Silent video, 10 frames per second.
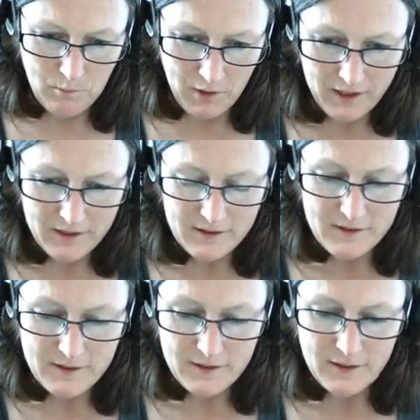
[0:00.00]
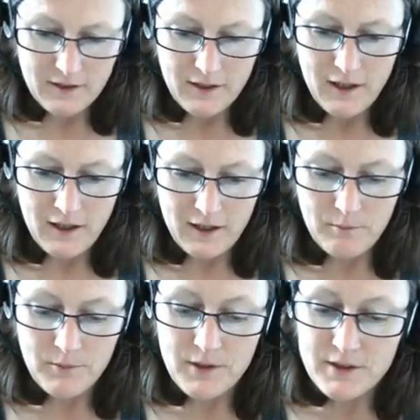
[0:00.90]
brackets,
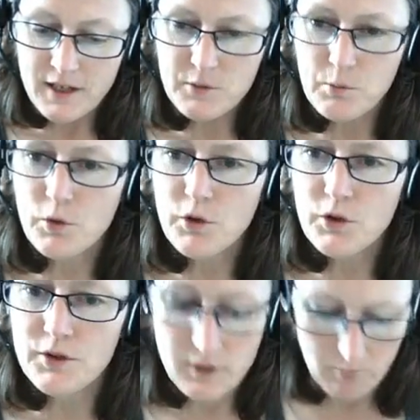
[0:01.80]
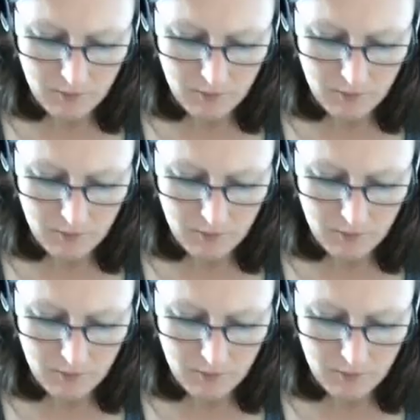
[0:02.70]
The textbook uses a